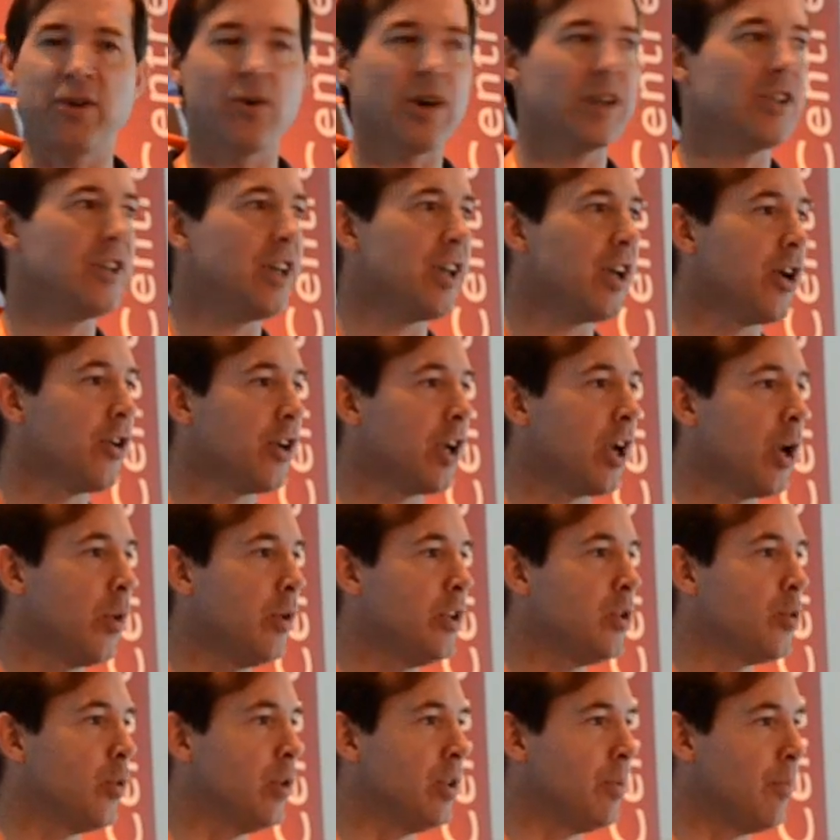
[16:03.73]
You're actually going to go
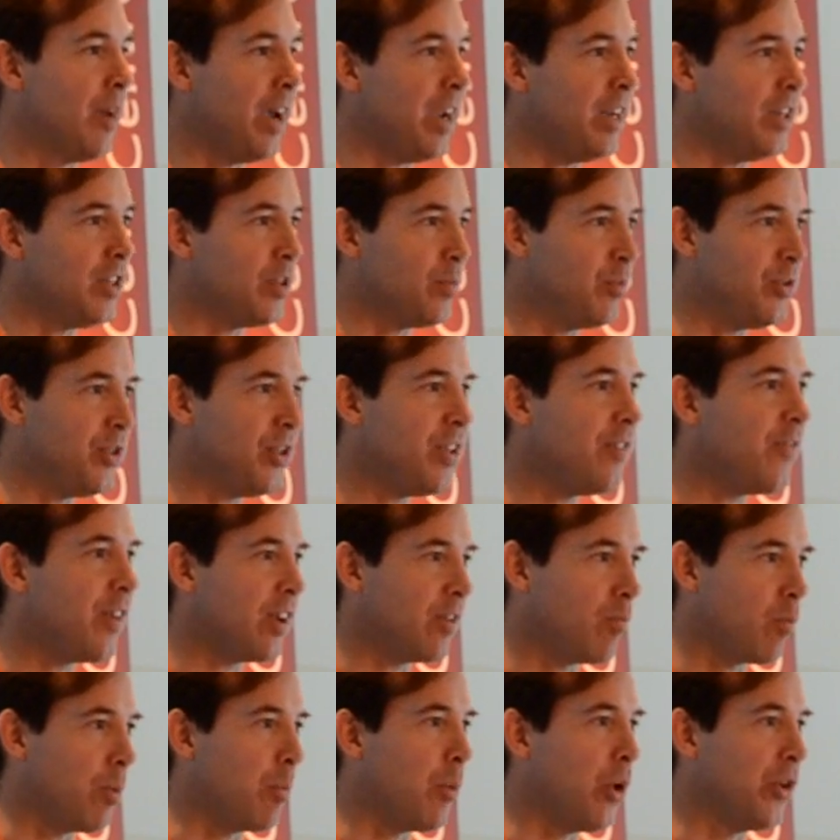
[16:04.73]
into a
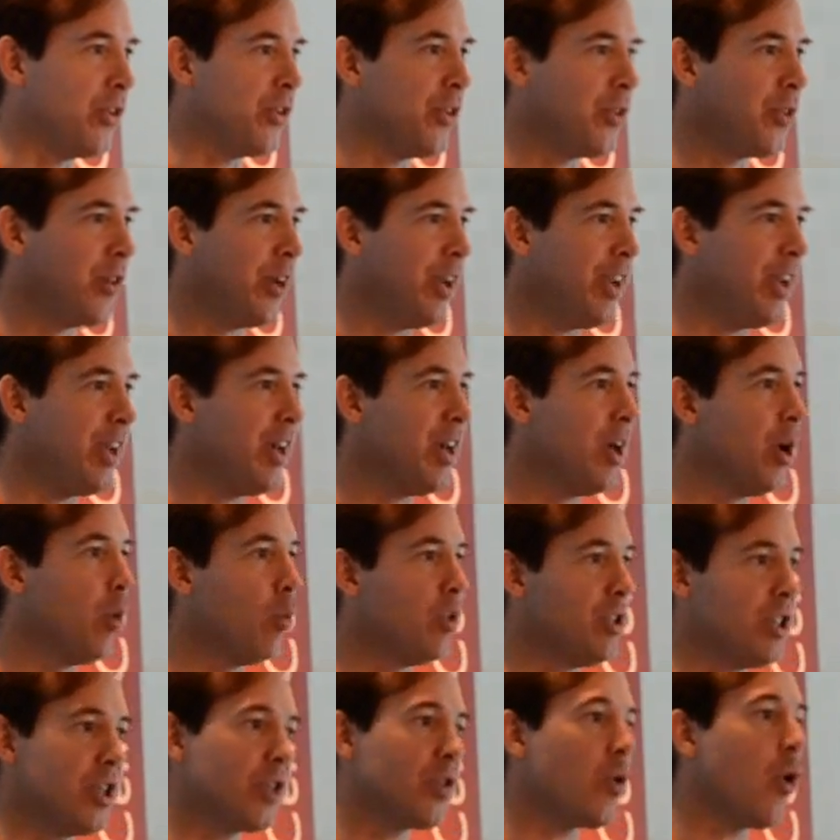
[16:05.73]
domain-specific repository,
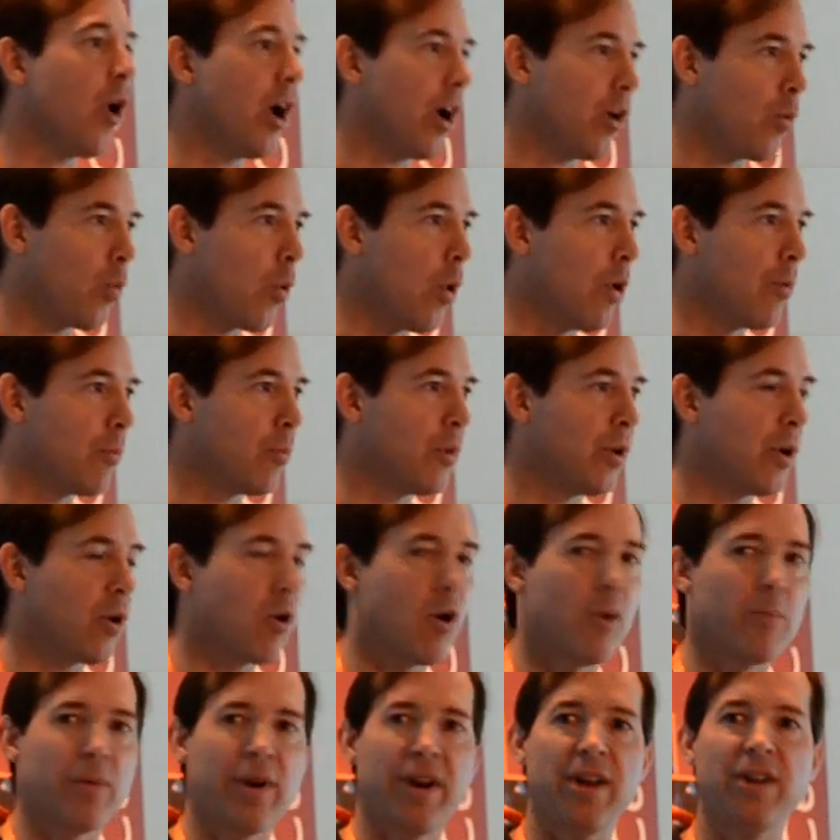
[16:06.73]
which is quite
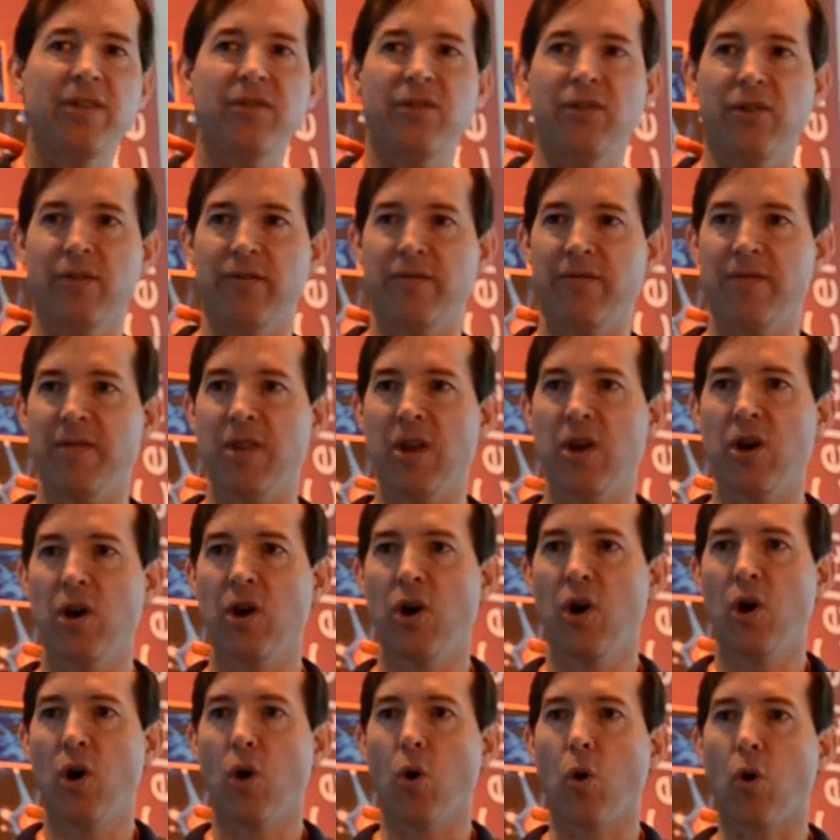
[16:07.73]
comprehensive.
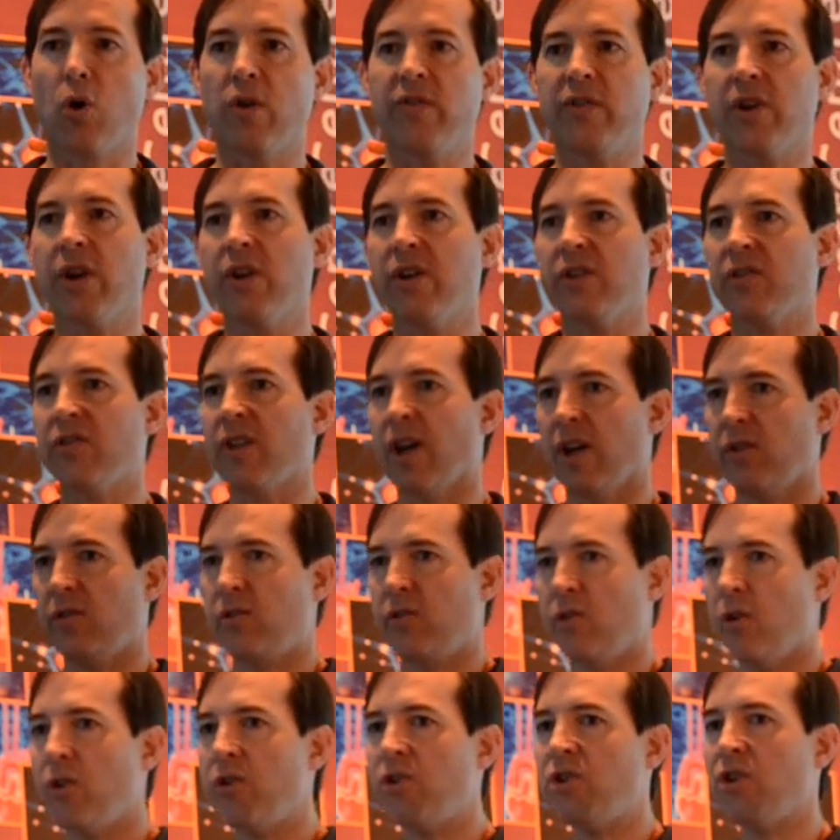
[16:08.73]
Or if you're going to start
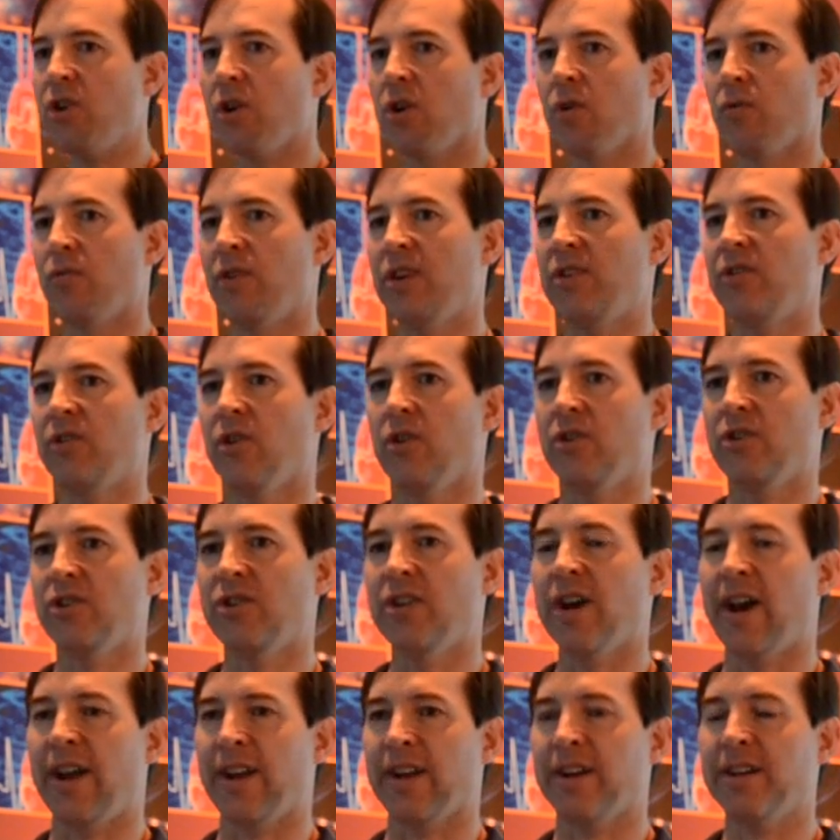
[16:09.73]
searching on
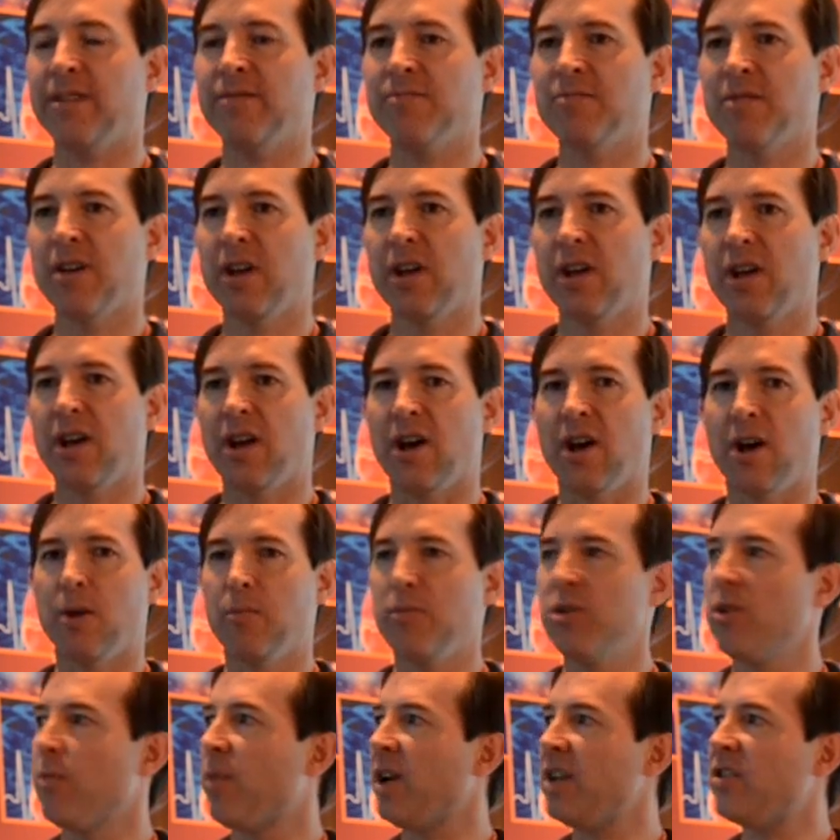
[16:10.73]
research data,
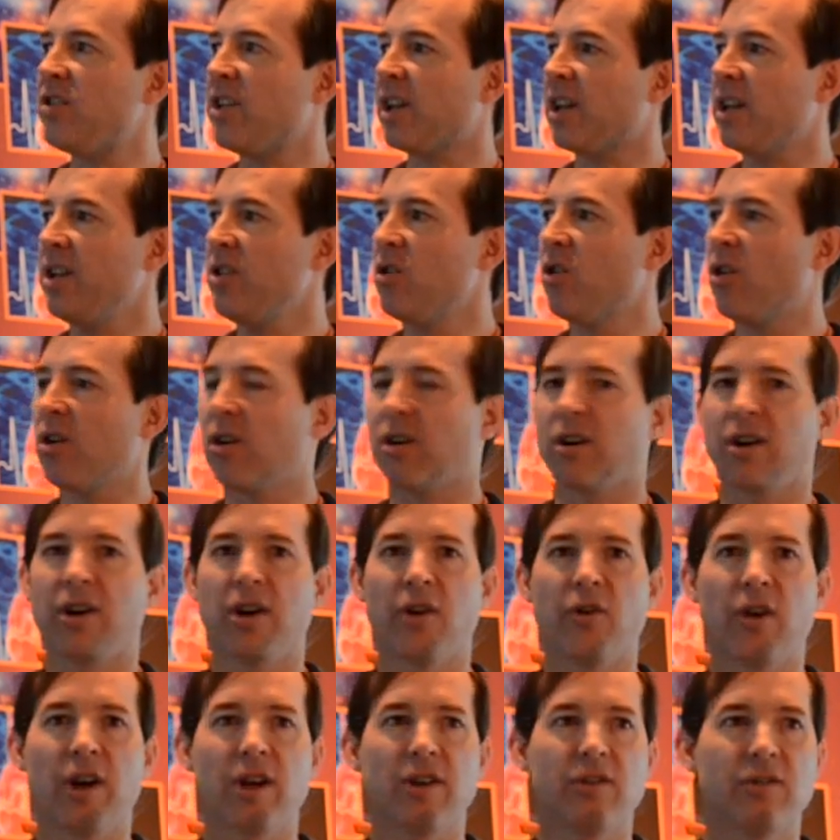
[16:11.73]
you're basically not
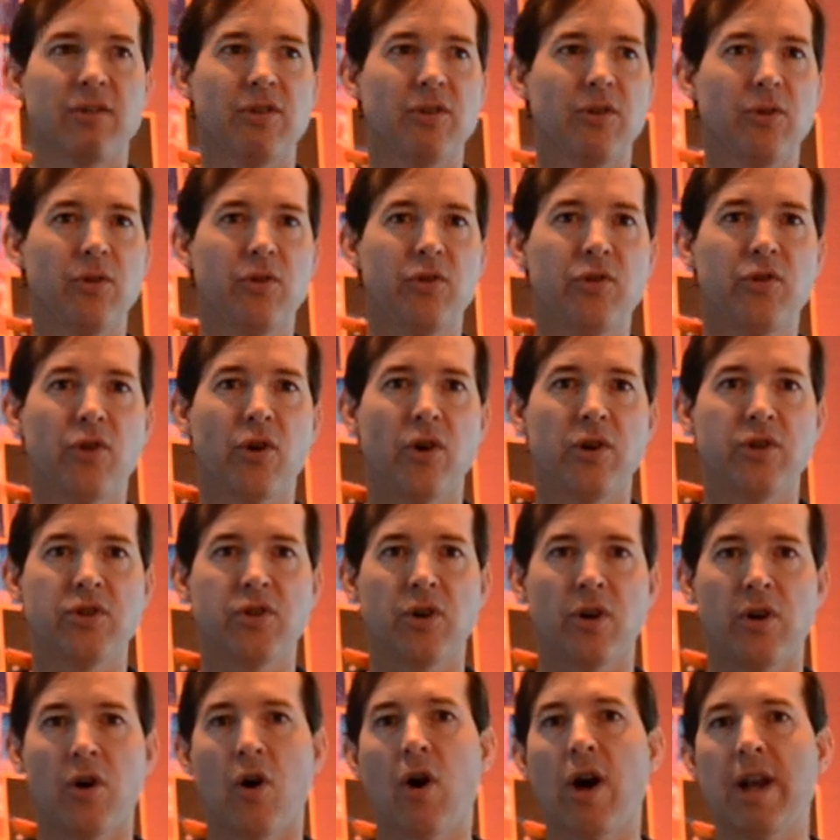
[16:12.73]
going to
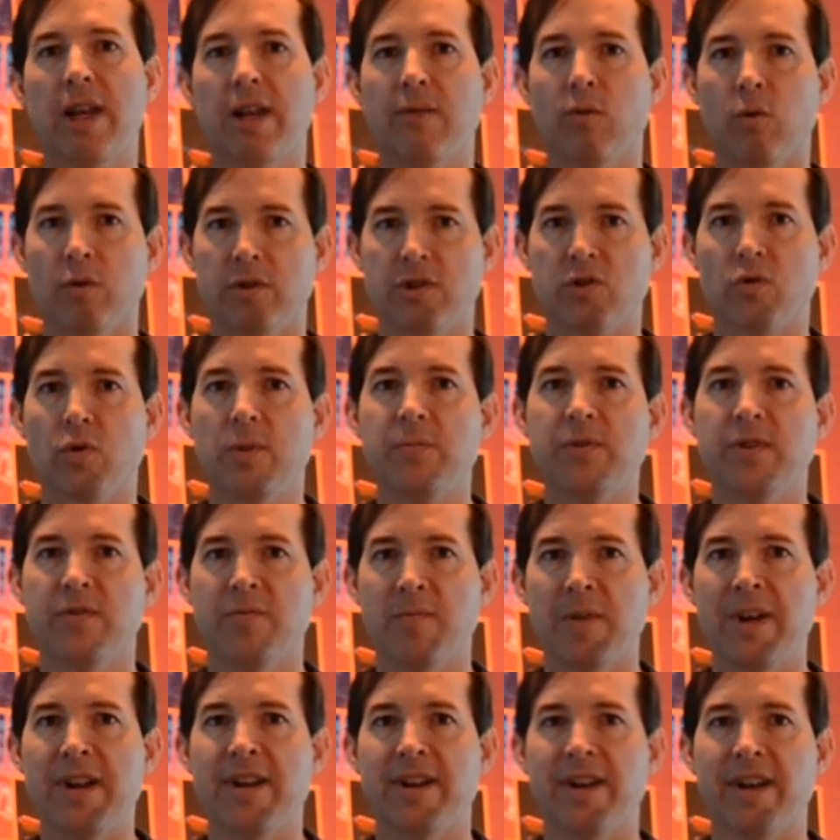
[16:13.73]
search on high-level
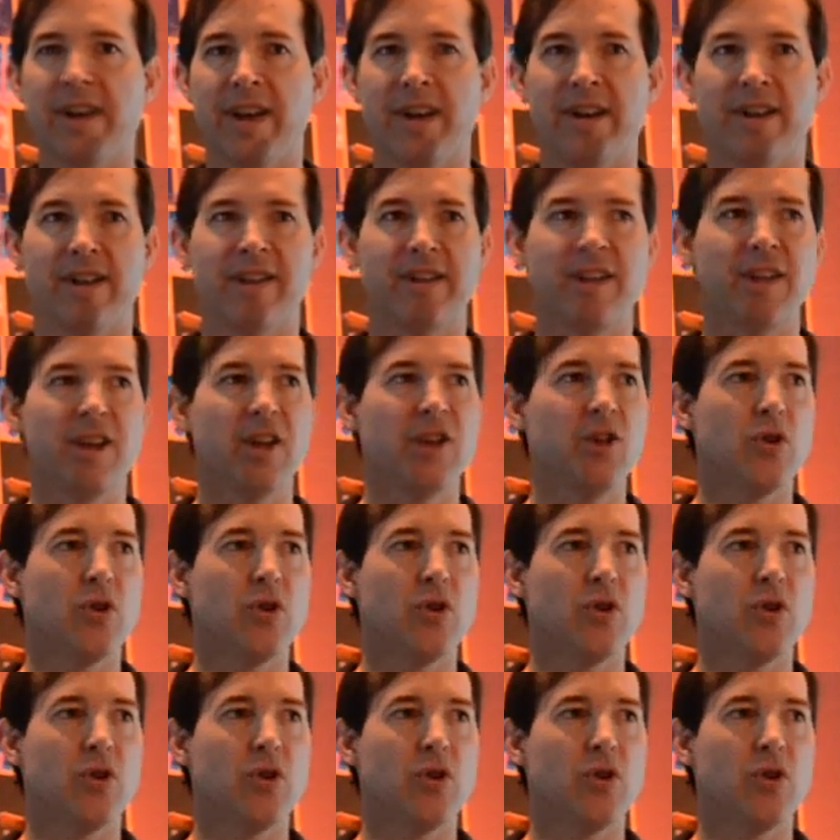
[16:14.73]
descriptive metadata.